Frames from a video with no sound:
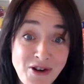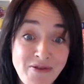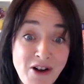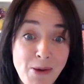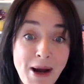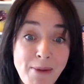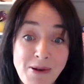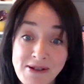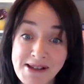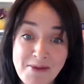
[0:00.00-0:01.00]
for nivolumab
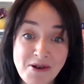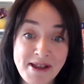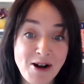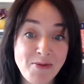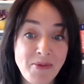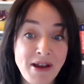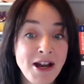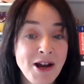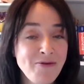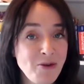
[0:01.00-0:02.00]
plus chemotherapy
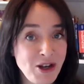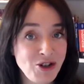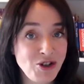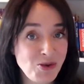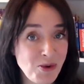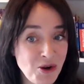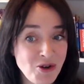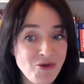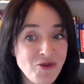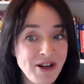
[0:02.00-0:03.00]
for patients with
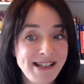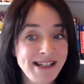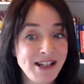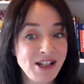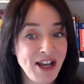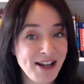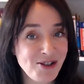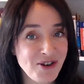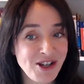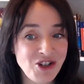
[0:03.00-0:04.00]
untreated
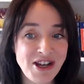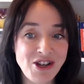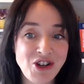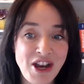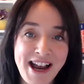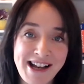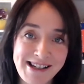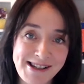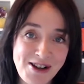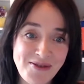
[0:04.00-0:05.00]
gastric, GEJ, and
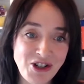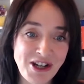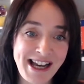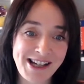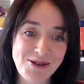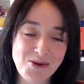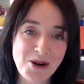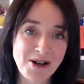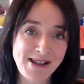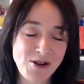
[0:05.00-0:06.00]
esophageal
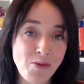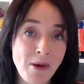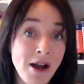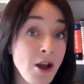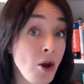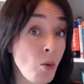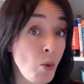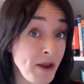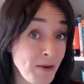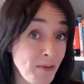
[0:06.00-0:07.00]
adenocarcinoma
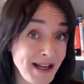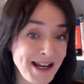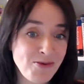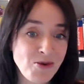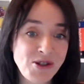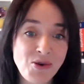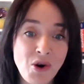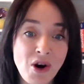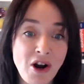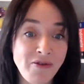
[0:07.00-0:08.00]
with a PD-L1
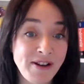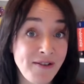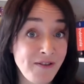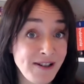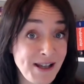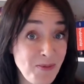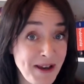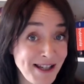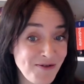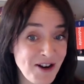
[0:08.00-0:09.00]
score of
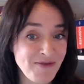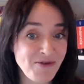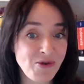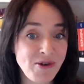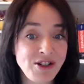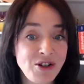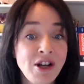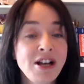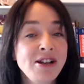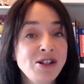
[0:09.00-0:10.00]
CPS 5 or greater.
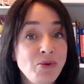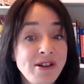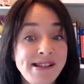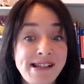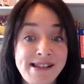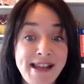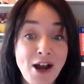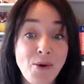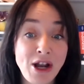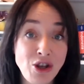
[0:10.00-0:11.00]
So this is
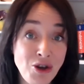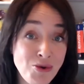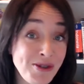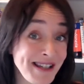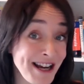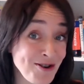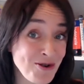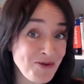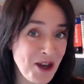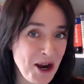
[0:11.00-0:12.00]
now a new standard
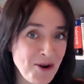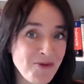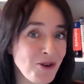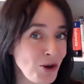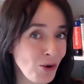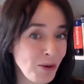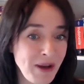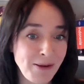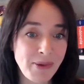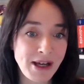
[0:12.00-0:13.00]
of care for
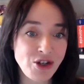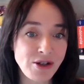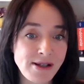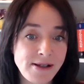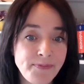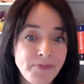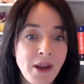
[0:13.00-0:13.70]
European patients.